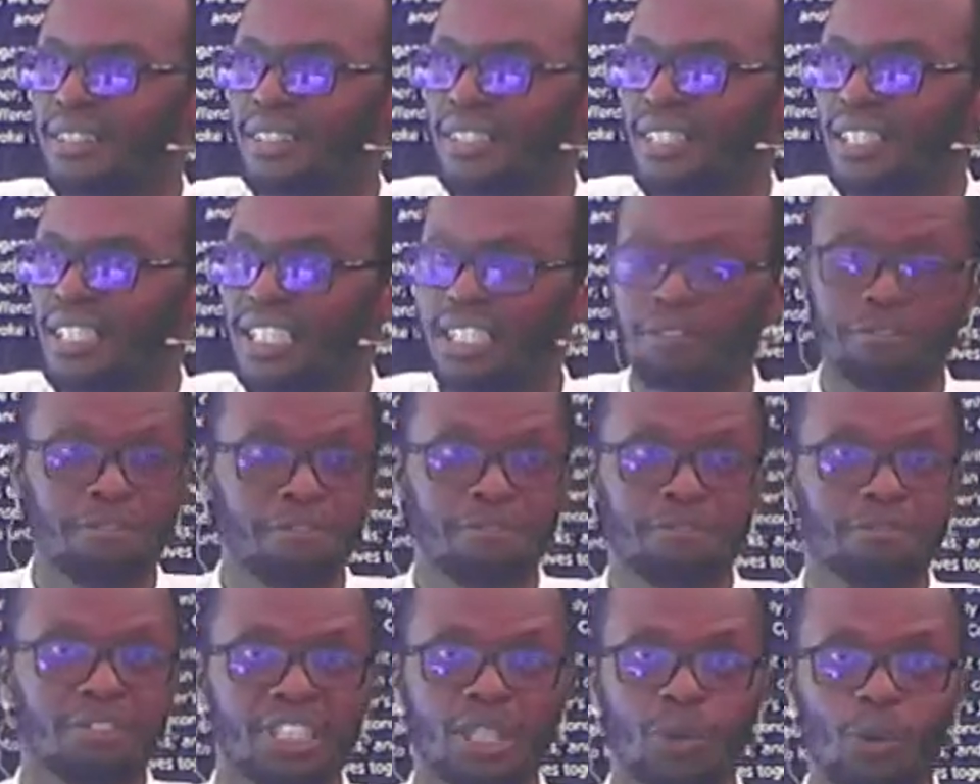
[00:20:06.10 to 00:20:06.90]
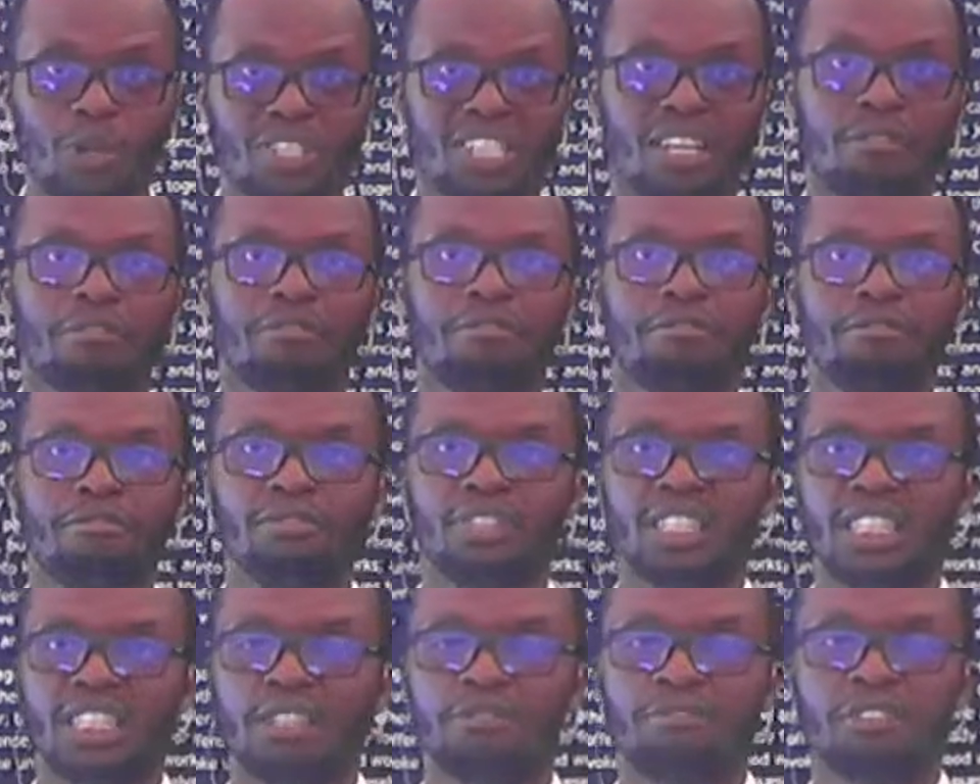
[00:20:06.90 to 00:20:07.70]
If he
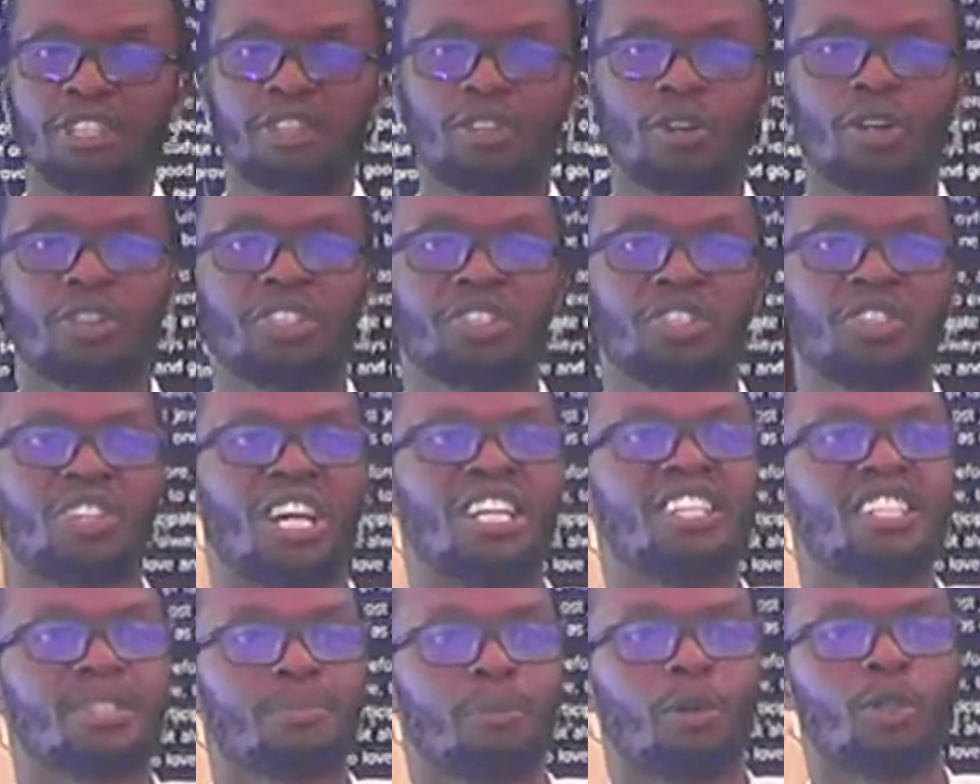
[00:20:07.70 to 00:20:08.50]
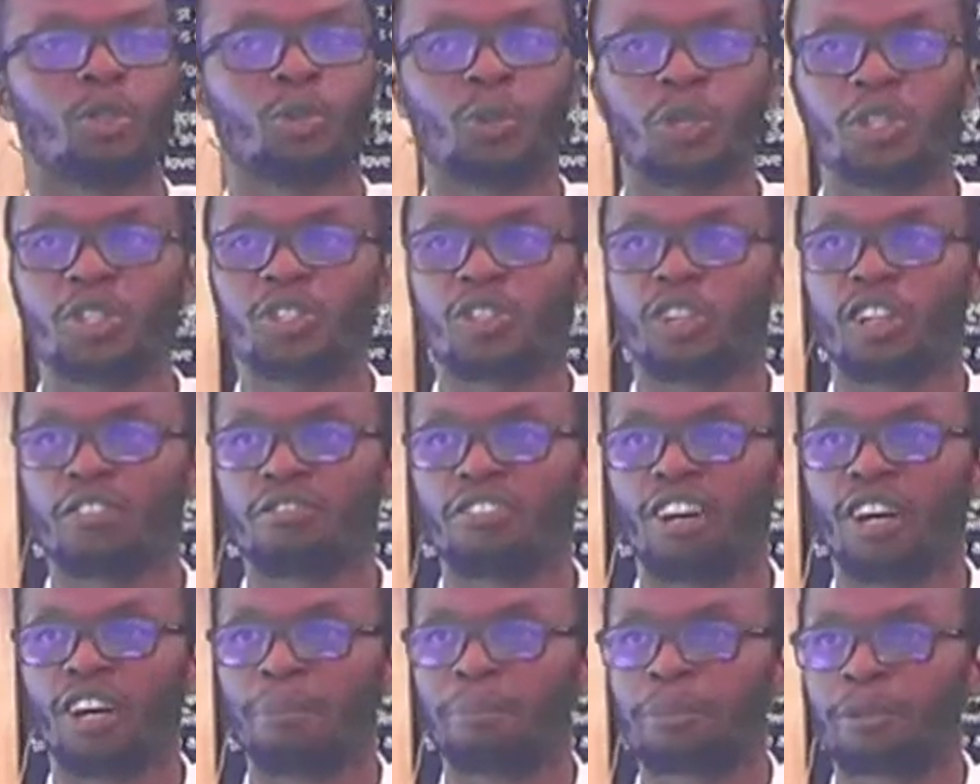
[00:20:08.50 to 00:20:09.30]
thought transport would solve
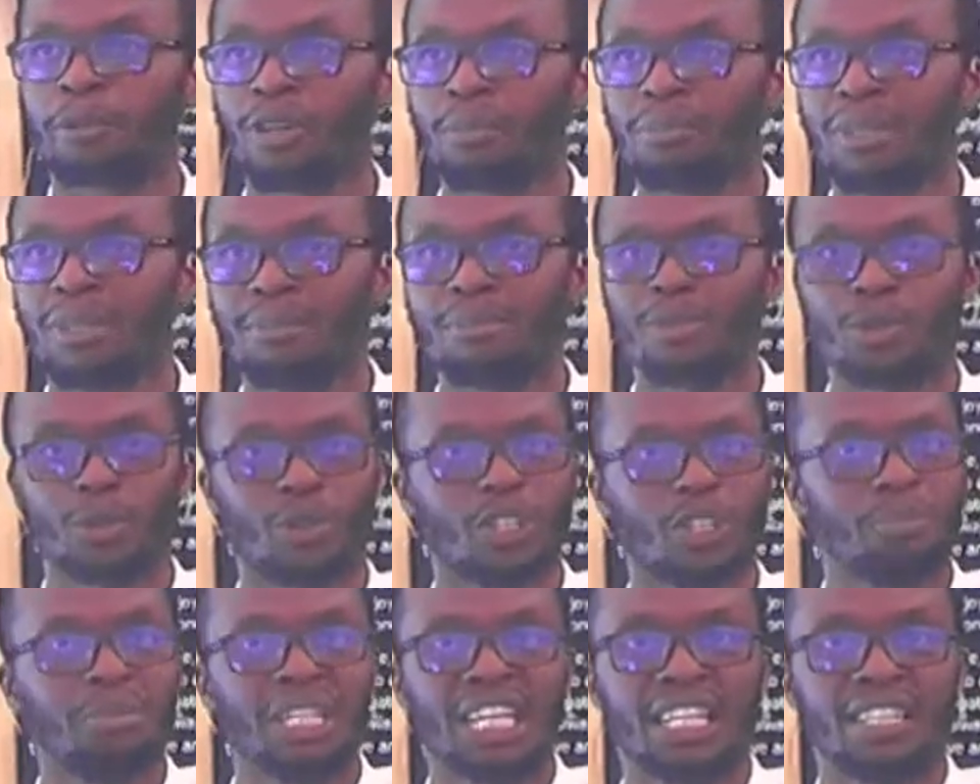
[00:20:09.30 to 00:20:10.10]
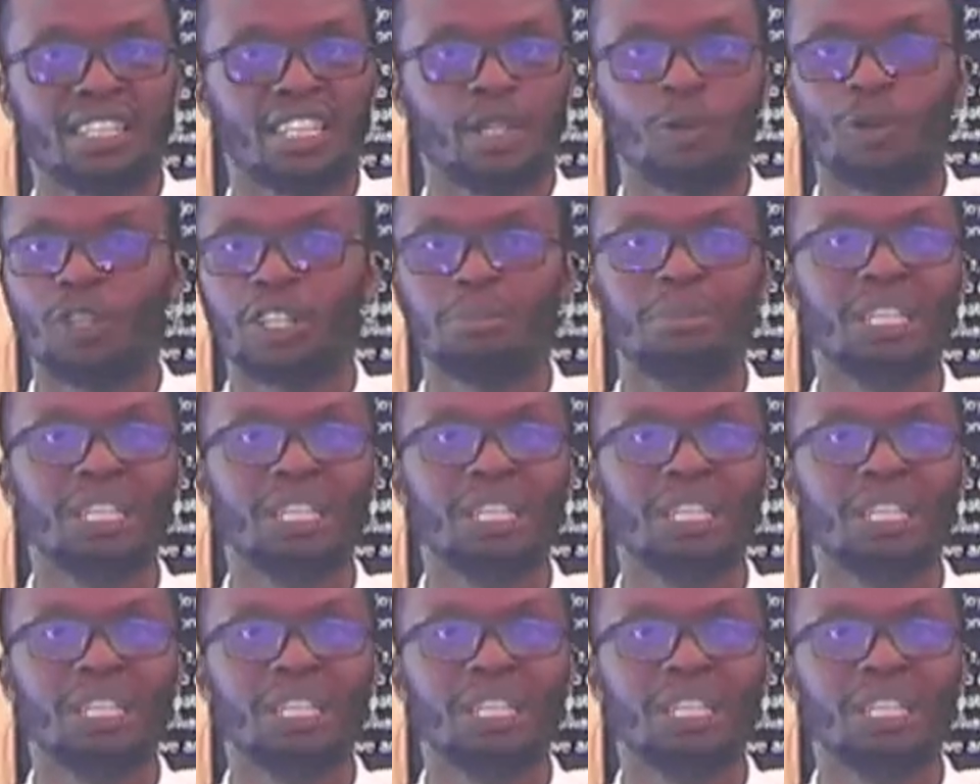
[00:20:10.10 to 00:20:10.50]
our problems, he would be